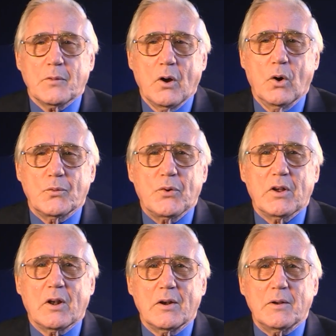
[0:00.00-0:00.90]
Oh,
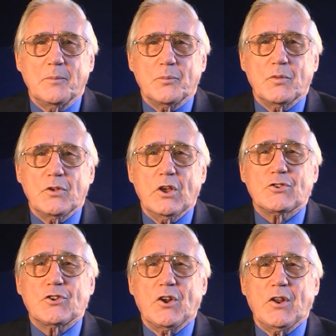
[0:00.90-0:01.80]
finally,
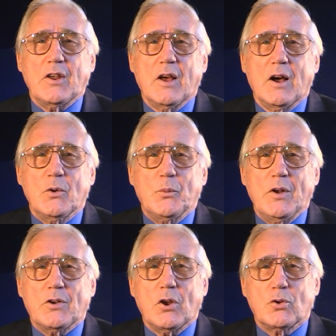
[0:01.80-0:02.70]
yesterday I
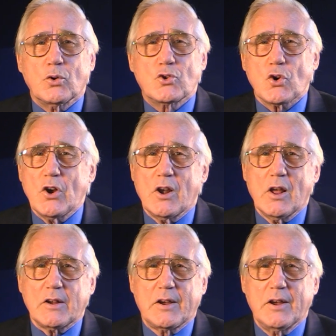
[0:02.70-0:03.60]
went to Joy
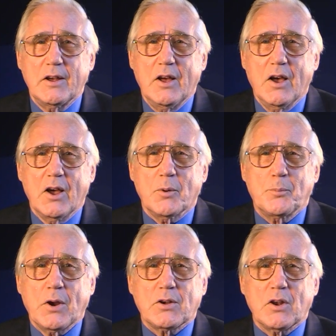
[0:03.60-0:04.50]
Luck and
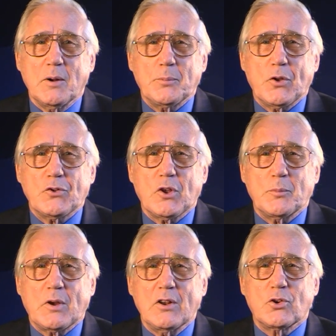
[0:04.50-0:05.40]
picked up some
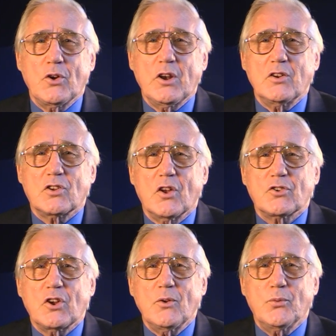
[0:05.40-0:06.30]
Cantonese
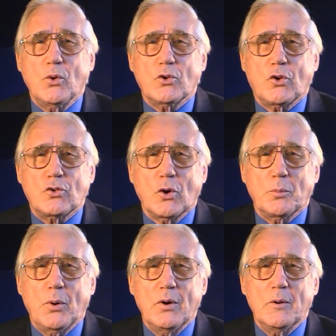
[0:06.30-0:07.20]
seafood
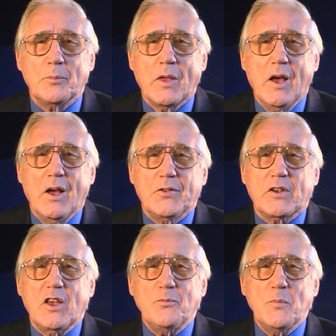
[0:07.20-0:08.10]
soup. They
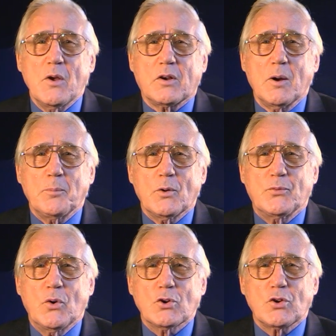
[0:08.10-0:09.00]
gave me a couple of
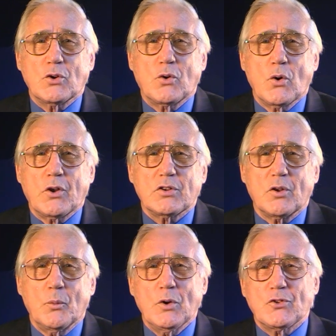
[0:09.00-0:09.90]
fortune cookies,
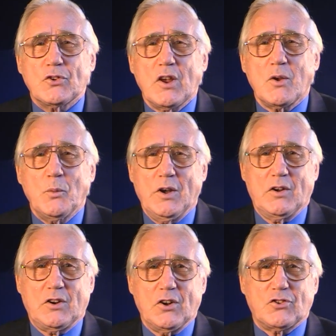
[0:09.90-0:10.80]
one saying when
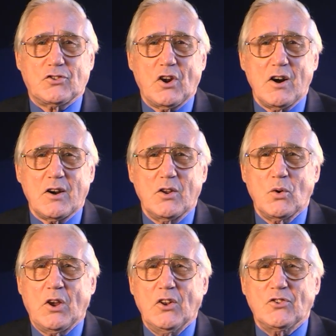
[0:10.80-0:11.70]
it gets dark you
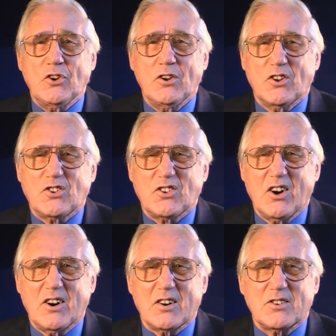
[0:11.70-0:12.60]
can see the
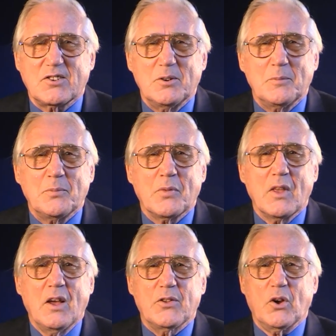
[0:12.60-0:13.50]
stars.
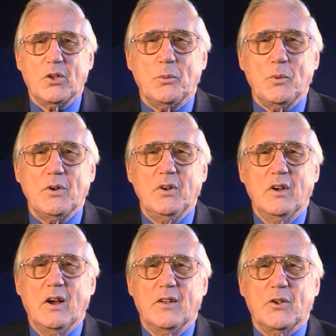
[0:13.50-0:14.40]
The one,
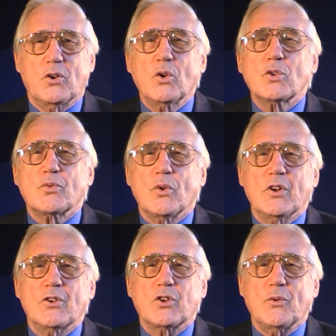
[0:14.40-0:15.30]
the
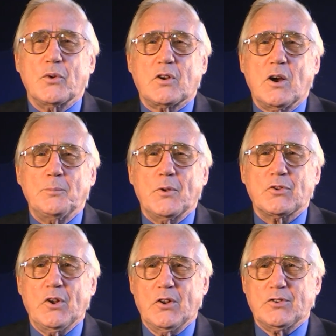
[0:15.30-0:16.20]
usefulness of a cup
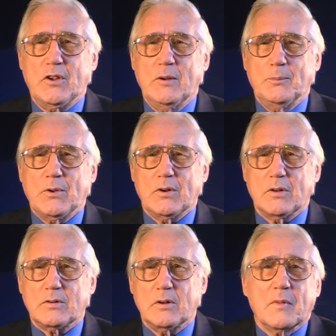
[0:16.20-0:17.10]
is in its
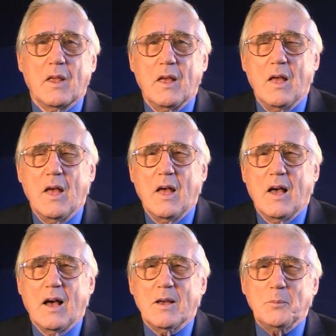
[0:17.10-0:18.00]
emptiness.
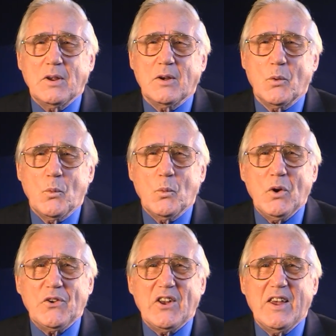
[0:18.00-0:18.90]
I mean,
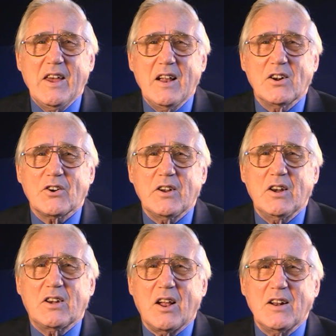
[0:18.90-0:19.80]
what the hell
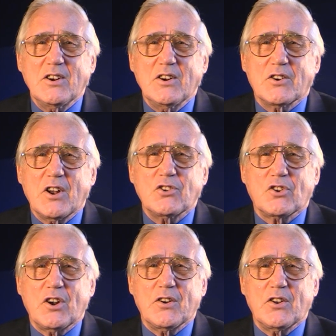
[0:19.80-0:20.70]
Italian
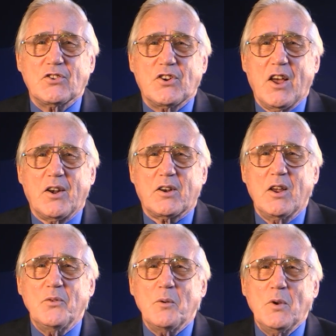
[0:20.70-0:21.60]
restaurant is that,
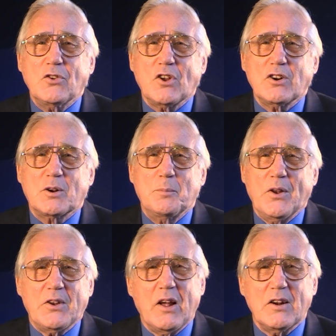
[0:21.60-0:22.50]
giving me such
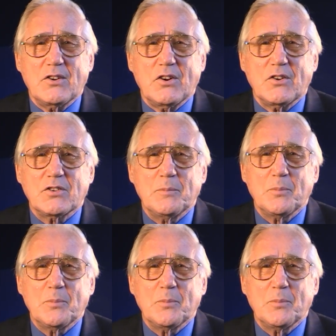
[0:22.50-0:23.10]
banalities?